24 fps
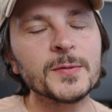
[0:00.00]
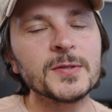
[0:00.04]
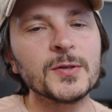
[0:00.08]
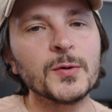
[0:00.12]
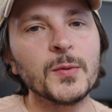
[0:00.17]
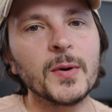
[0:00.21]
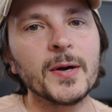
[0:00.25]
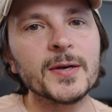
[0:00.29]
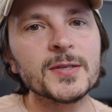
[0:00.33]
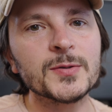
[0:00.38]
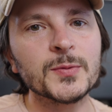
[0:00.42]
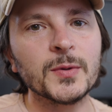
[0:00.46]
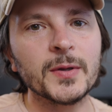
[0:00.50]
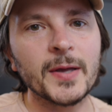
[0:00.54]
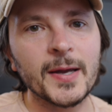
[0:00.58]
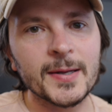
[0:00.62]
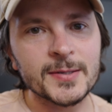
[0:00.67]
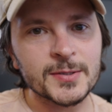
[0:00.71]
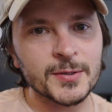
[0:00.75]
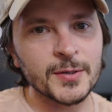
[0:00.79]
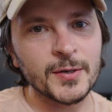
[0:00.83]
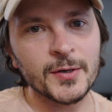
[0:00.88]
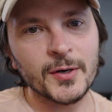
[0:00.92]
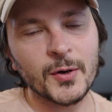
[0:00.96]
to us. We'll
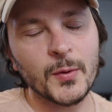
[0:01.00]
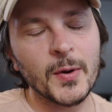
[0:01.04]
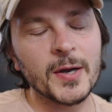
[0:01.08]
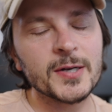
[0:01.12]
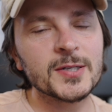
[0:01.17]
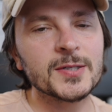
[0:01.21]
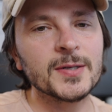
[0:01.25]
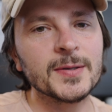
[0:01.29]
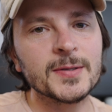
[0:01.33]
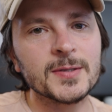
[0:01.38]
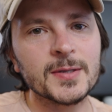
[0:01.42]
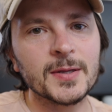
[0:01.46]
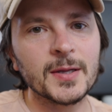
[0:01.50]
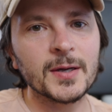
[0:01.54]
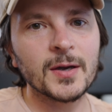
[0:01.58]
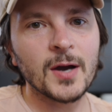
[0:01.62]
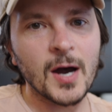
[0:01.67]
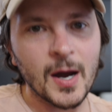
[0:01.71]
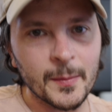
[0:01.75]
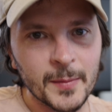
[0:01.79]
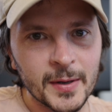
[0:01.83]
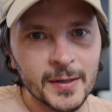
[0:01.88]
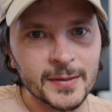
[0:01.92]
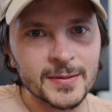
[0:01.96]
answer your questions in the
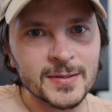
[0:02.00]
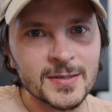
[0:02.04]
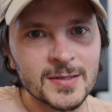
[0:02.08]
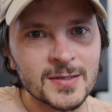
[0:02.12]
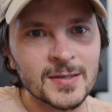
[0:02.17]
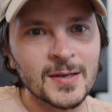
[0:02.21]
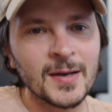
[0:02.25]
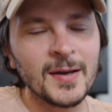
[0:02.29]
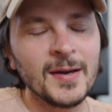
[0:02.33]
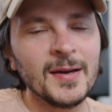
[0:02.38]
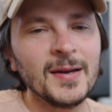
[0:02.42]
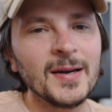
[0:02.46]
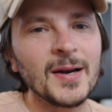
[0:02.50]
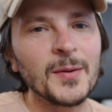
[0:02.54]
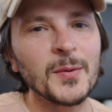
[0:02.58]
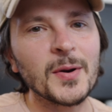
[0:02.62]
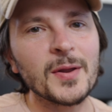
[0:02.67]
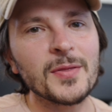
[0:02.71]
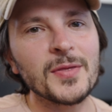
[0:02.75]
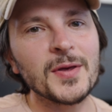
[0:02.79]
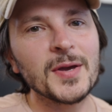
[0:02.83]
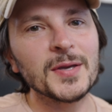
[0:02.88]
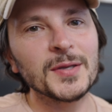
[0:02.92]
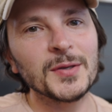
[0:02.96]
comments. I
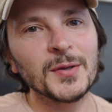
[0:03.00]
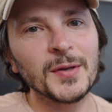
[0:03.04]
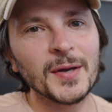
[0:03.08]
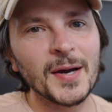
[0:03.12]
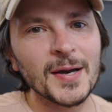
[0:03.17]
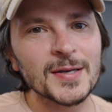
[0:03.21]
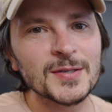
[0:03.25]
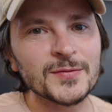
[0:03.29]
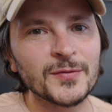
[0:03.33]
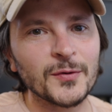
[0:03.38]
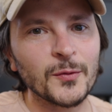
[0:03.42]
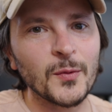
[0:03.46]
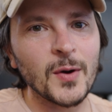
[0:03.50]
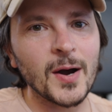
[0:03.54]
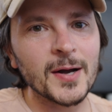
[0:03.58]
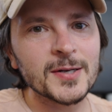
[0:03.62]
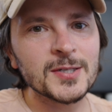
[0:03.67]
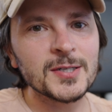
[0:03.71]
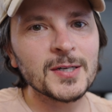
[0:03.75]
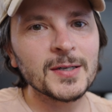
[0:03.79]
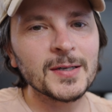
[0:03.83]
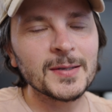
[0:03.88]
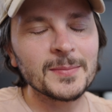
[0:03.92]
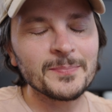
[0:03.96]
want to thank you guys for
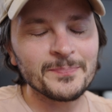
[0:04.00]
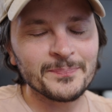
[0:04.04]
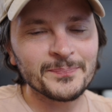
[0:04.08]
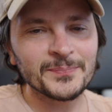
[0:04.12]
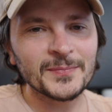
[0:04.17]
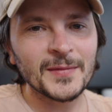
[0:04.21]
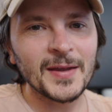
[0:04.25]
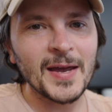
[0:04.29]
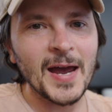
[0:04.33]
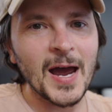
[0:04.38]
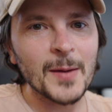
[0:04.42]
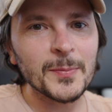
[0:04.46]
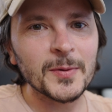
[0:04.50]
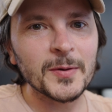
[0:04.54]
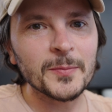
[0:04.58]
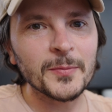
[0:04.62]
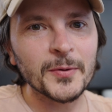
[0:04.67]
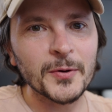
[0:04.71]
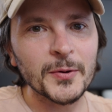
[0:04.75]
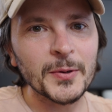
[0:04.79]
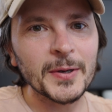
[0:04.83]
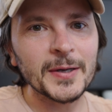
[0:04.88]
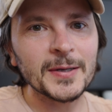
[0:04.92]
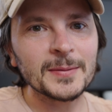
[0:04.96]
watching and happy
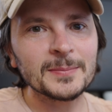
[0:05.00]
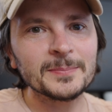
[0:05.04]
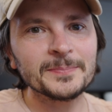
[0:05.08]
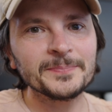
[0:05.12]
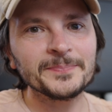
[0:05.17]
brewing.